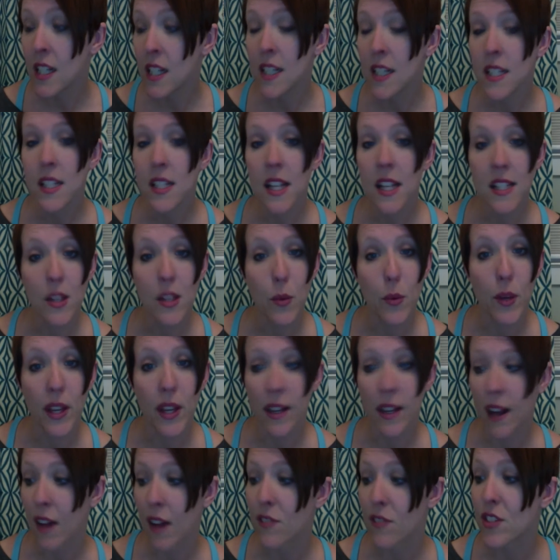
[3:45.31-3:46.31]
says that we
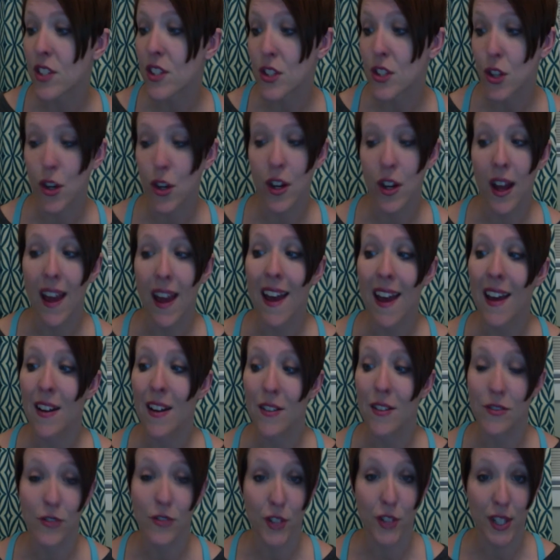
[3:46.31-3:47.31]
can have dessert
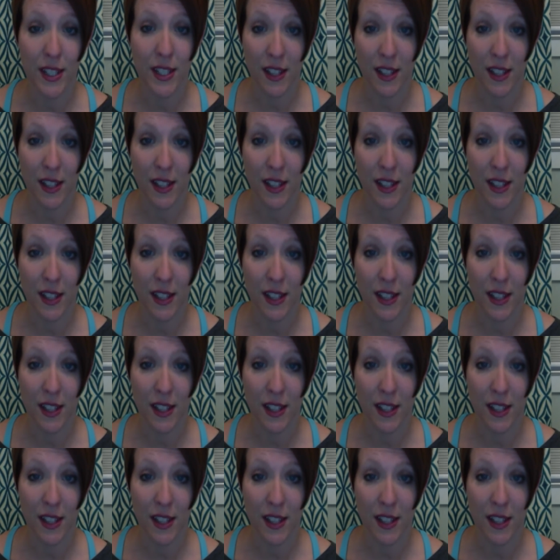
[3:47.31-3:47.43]
every